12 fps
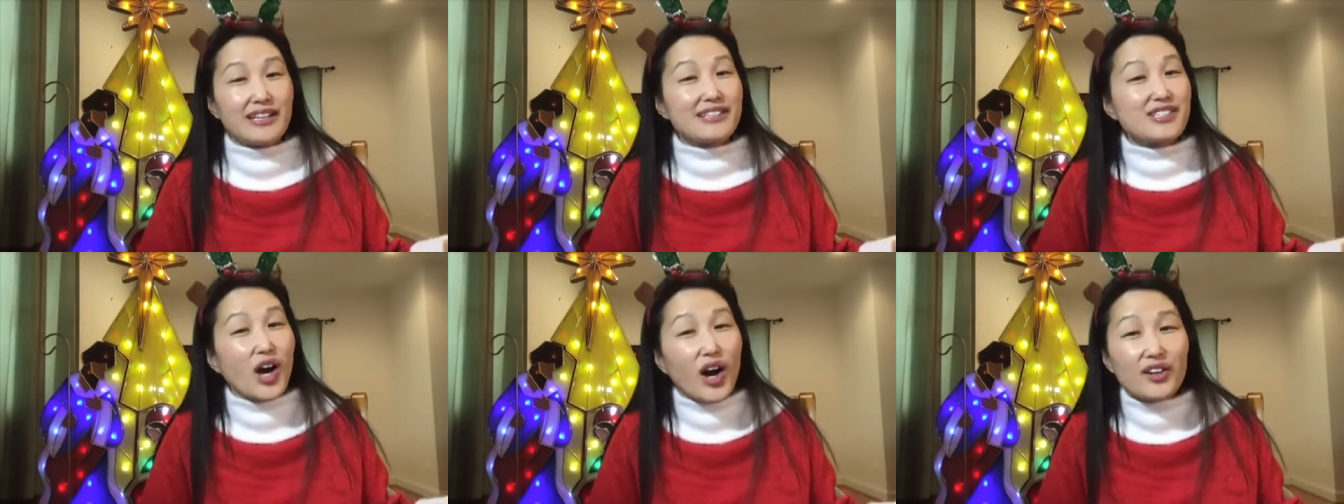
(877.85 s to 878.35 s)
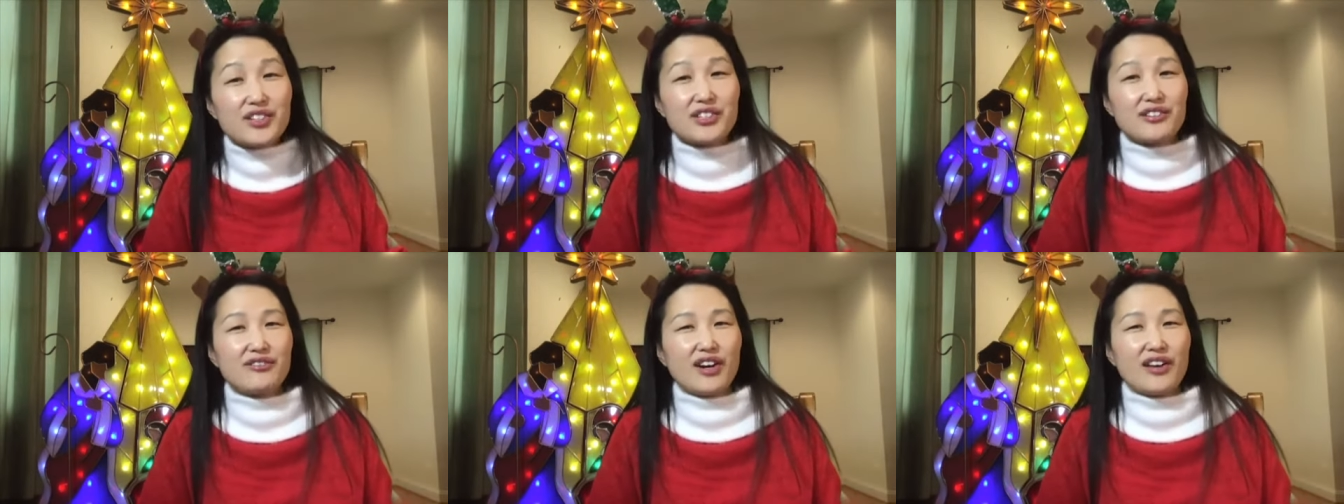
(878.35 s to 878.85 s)
and talk to
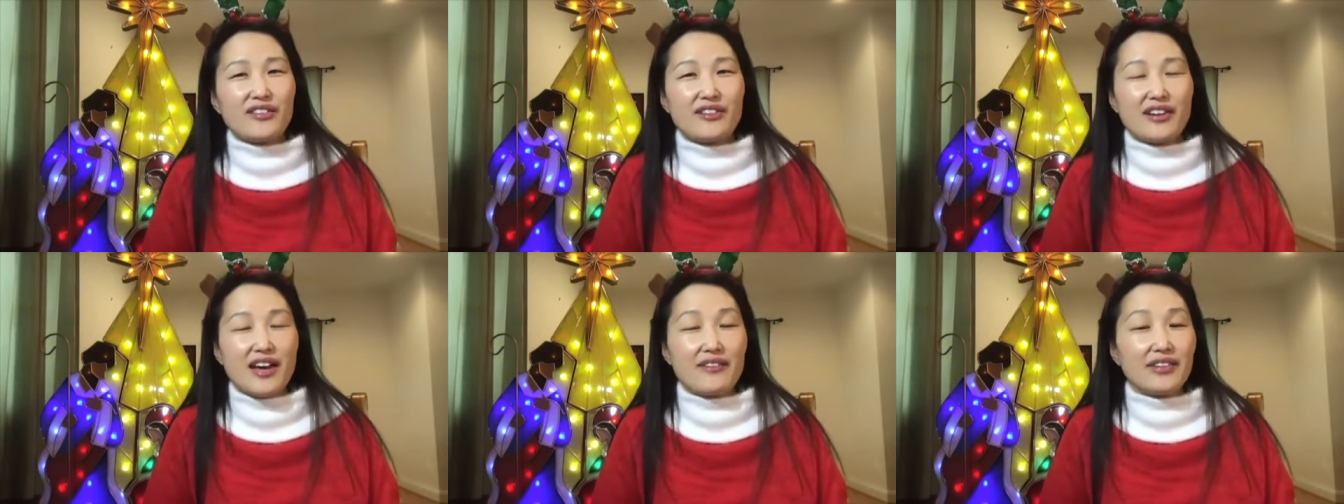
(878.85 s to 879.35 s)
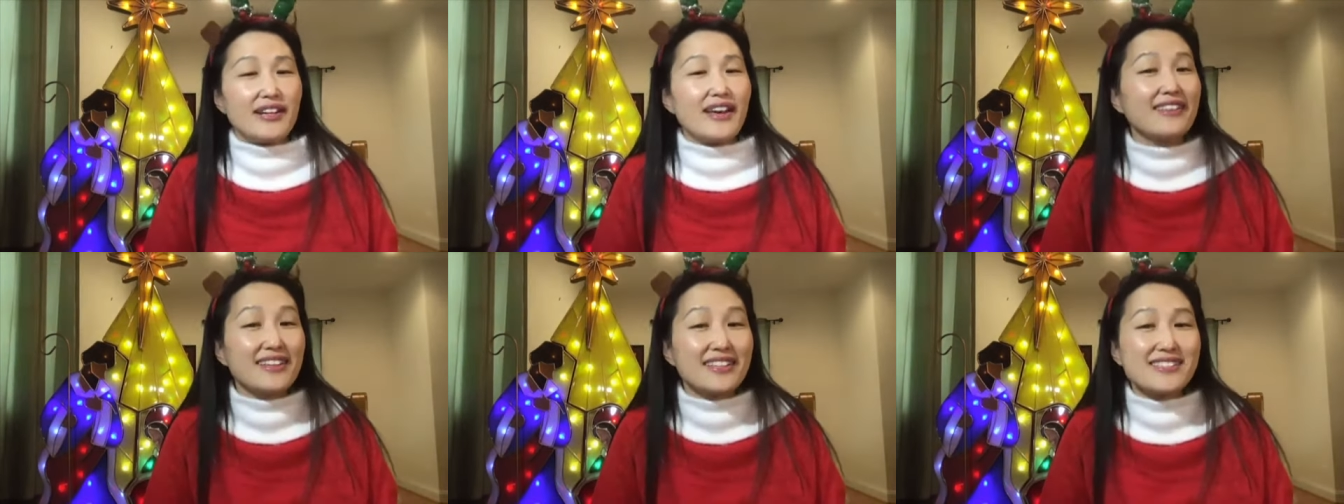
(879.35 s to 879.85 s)
your Father in heaven
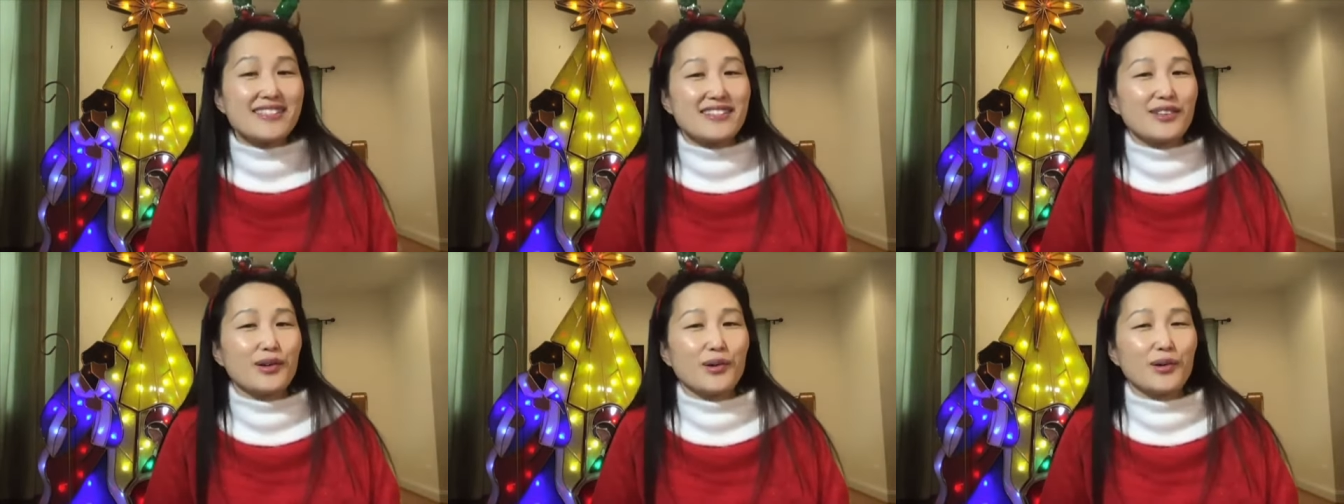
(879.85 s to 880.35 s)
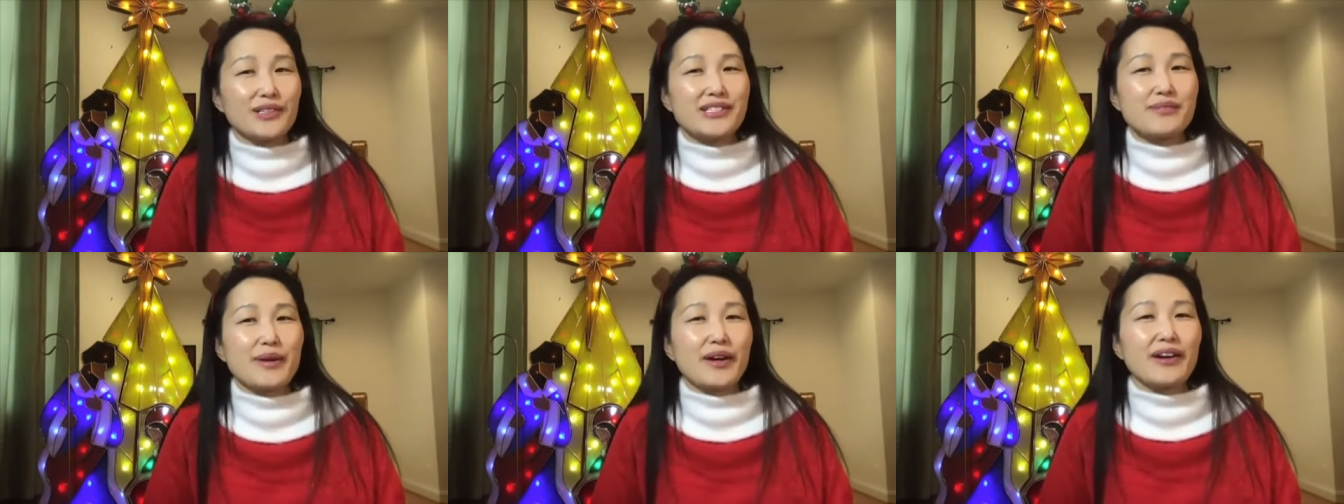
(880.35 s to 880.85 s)
and listen to the Holy
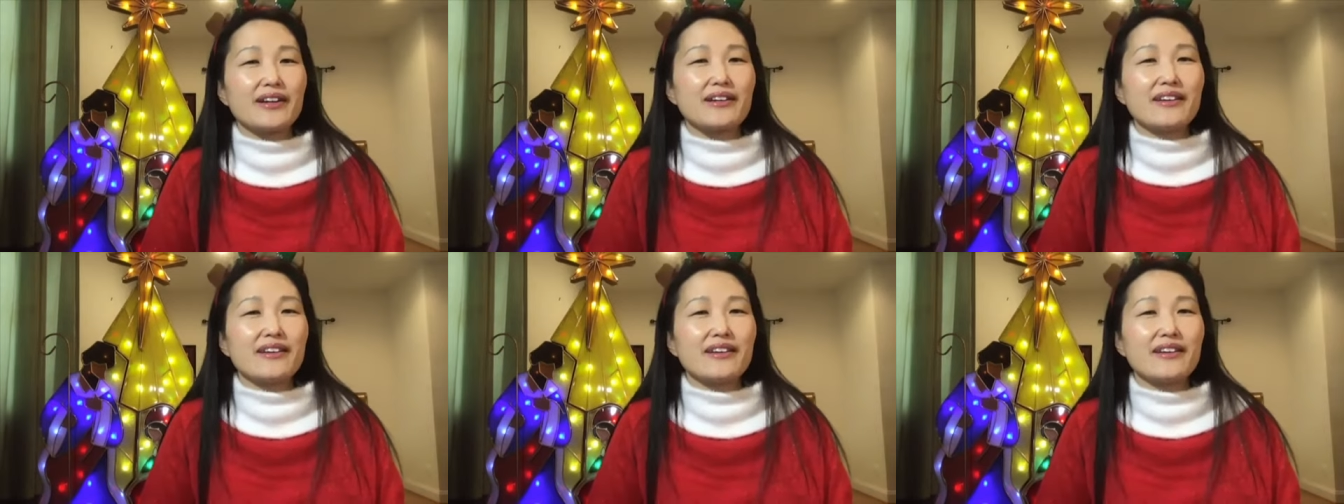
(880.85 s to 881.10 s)
Spirit.